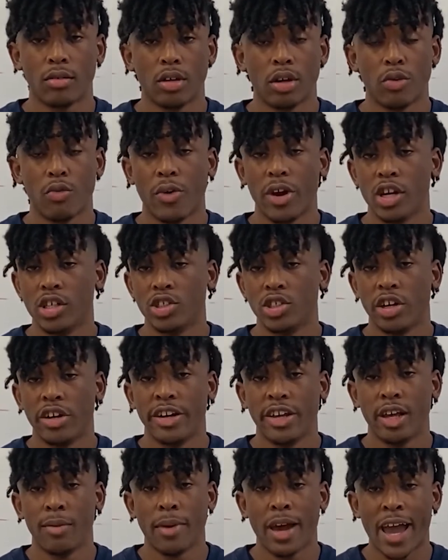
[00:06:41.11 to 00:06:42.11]
career
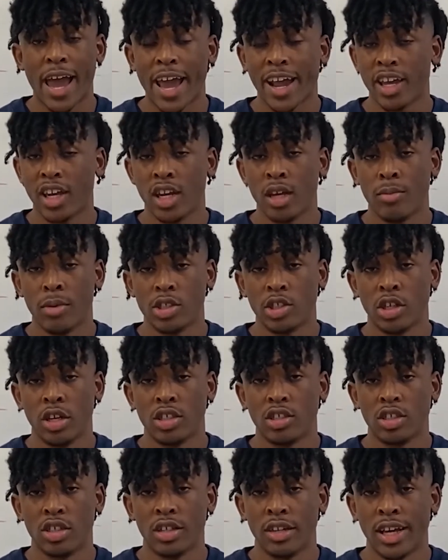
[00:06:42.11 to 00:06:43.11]
journey and my academic journey
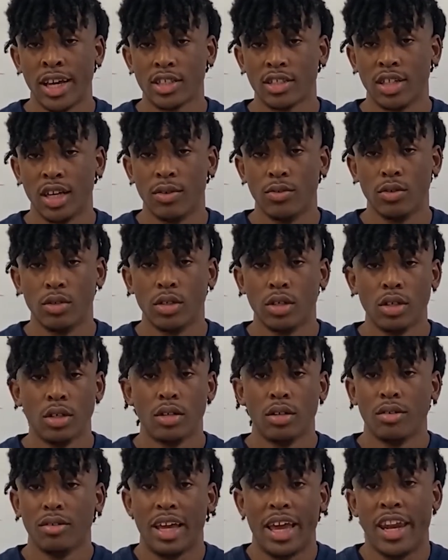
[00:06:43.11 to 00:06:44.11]
to the next level.
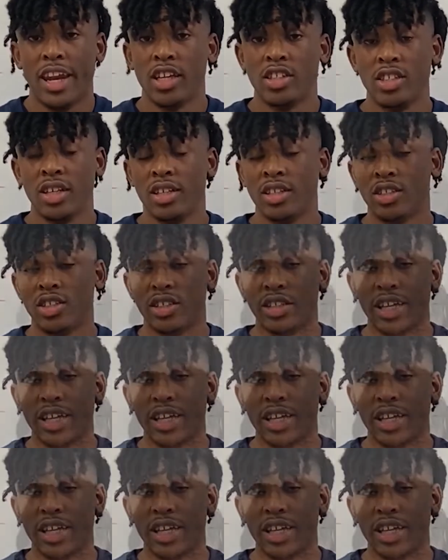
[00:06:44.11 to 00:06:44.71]
And it did just